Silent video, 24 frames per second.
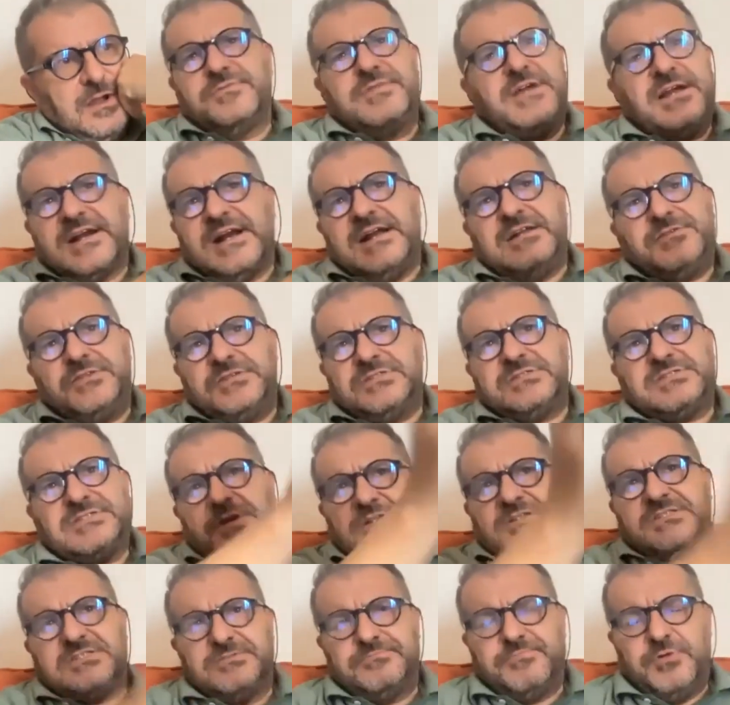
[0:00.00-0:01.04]
there are these
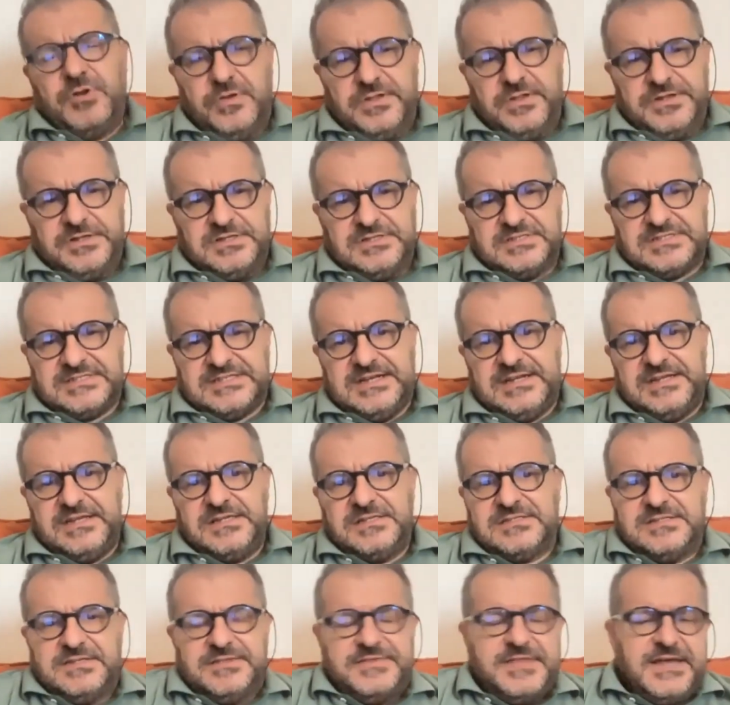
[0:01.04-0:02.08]
principle in
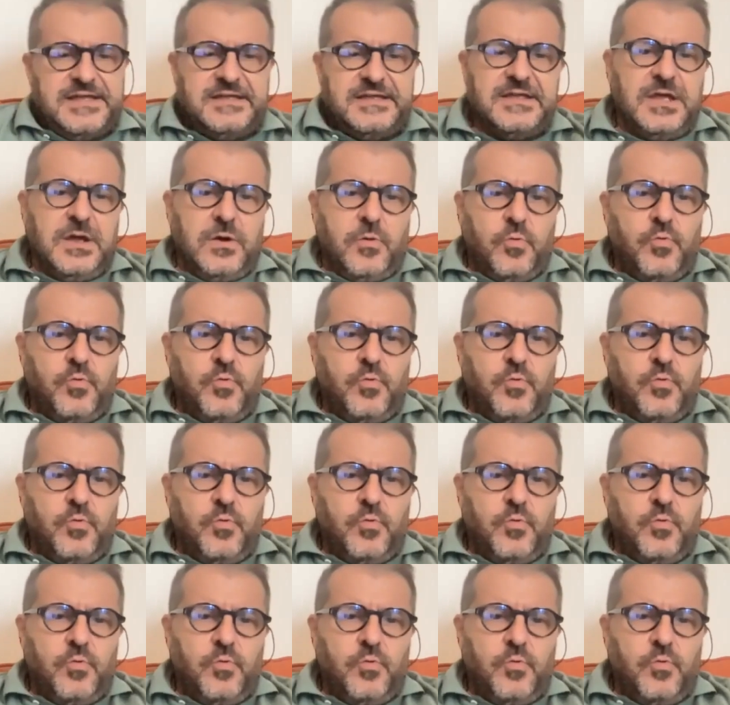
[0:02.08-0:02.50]
science that